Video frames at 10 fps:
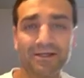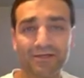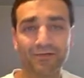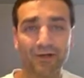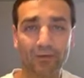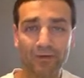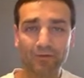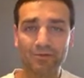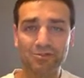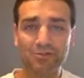So I hope
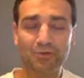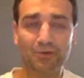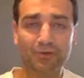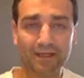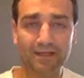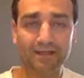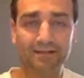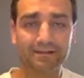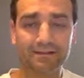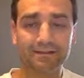everyone's doing all right.
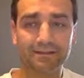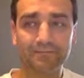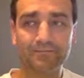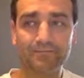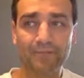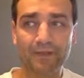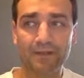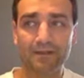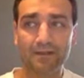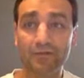
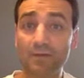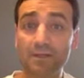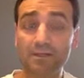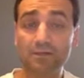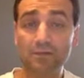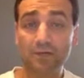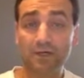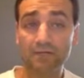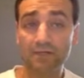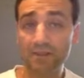Not too many of you
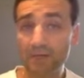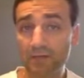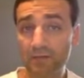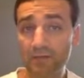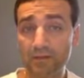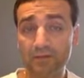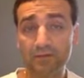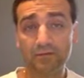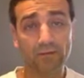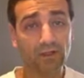have emailed me with
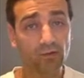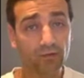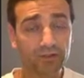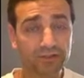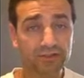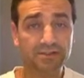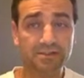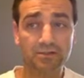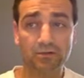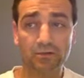too many
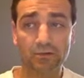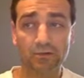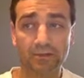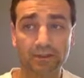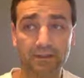questions or